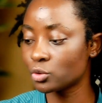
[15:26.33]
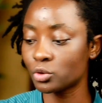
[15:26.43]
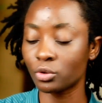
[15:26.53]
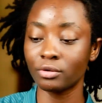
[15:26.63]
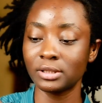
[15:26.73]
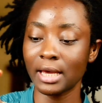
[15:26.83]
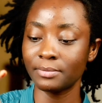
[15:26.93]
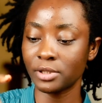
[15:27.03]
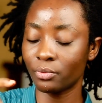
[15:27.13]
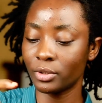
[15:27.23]
2 to 3
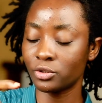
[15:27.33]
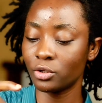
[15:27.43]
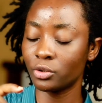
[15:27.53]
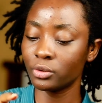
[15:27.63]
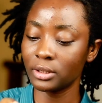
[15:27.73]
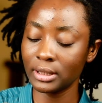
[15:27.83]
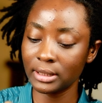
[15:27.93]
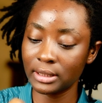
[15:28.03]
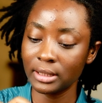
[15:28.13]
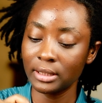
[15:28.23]
times a week, so you don't
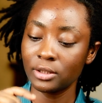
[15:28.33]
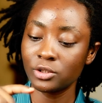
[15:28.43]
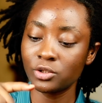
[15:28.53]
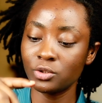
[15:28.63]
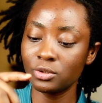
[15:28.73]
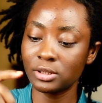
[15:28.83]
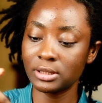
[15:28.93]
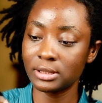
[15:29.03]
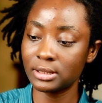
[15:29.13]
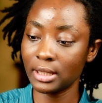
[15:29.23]
need to use
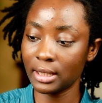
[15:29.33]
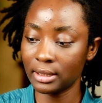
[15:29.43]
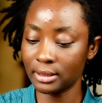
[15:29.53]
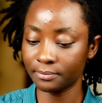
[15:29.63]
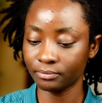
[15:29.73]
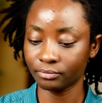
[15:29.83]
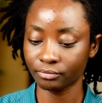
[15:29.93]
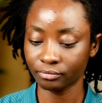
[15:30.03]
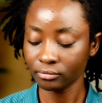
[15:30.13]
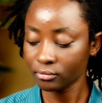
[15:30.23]
this daily.
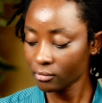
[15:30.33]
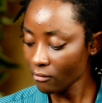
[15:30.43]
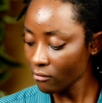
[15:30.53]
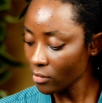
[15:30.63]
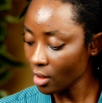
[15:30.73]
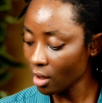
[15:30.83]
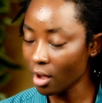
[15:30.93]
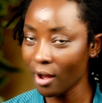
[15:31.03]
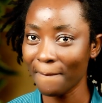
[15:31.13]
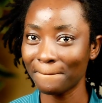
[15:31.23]

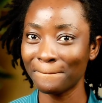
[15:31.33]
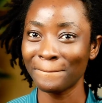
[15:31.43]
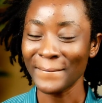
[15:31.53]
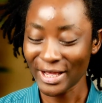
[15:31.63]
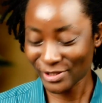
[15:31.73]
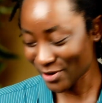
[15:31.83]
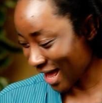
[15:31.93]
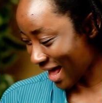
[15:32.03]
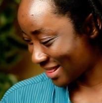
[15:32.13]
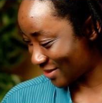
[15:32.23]
So
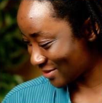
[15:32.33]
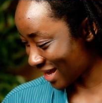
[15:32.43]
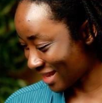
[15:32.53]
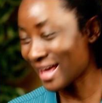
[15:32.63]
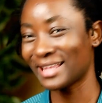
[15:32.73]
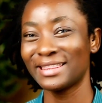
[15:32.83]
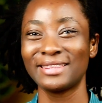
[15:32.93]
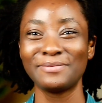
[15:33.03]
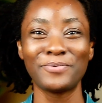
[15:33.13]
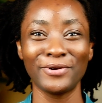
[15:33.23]
yeah, those are
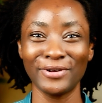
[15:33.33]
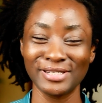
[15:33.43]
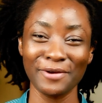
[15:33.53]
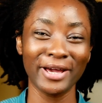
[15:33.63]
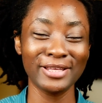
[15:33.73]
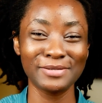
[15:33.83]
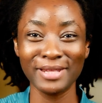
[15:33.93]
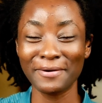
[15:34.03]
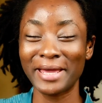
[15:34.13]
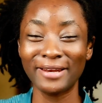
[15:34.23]
like the products
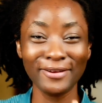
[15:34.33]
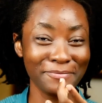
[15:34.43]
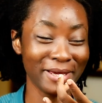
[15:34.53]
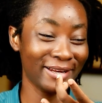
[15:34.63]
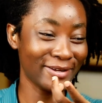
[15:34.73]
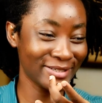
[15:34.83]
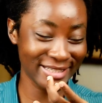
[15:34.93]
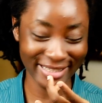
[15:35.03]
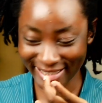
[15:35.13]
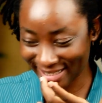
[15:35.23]
that we are
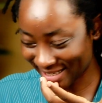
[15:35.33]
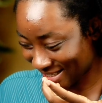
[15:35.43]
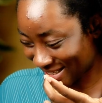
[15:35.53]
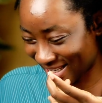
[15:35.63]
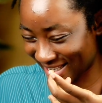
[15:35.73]
launching.